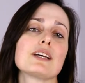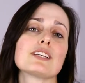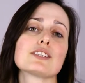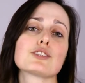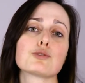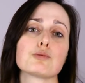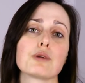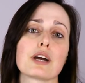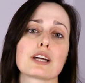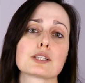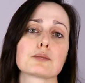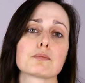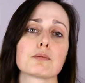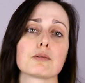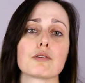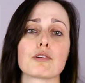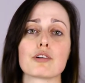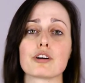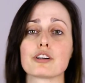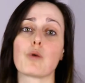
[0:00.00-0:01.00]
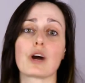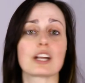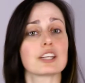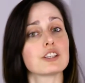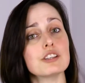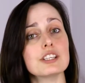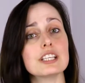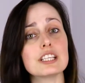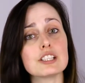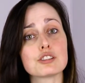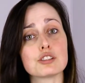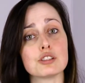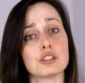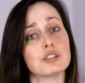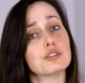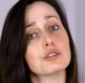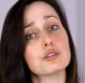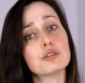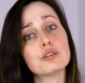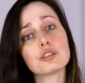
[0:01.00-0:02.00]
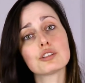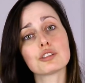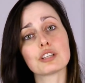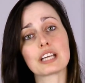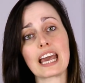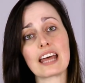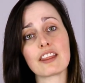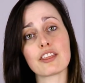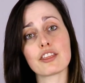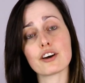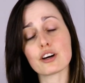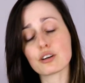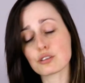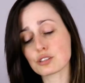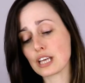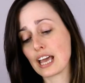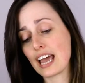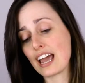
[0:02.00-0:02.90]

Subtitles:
is to explore what you need to do to get those,